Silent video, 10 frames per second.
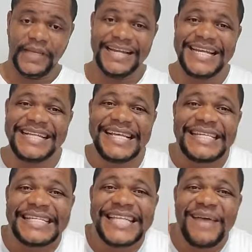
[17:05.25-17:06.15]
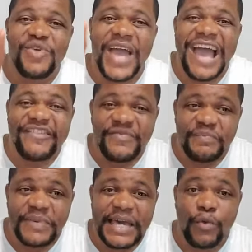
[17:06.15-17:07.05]
This is
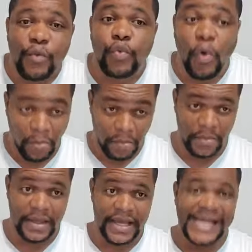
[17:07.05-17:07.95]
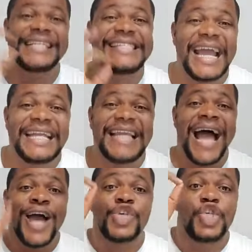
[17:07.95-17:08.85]
WFP room saying
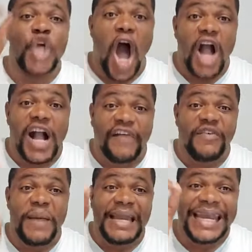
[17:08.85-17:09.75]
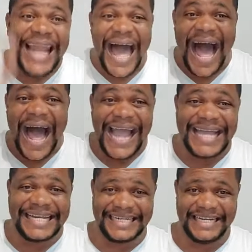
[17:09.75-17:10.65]
that your government
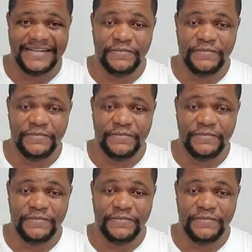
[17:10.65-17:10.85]
lied,